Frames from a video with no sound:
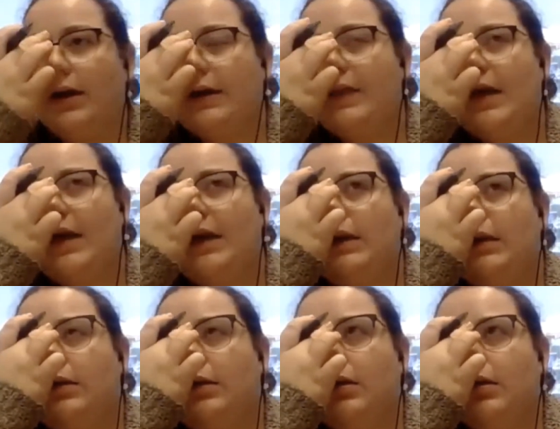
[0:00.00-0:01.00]
And then
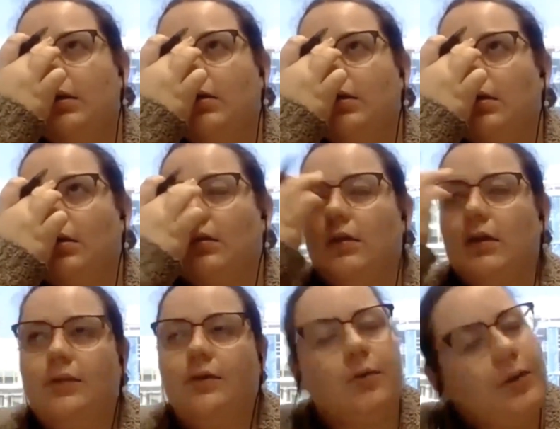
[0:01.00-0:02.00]

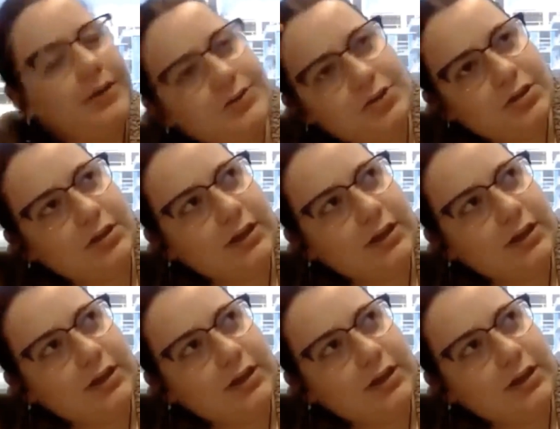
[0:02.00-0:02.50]
the other question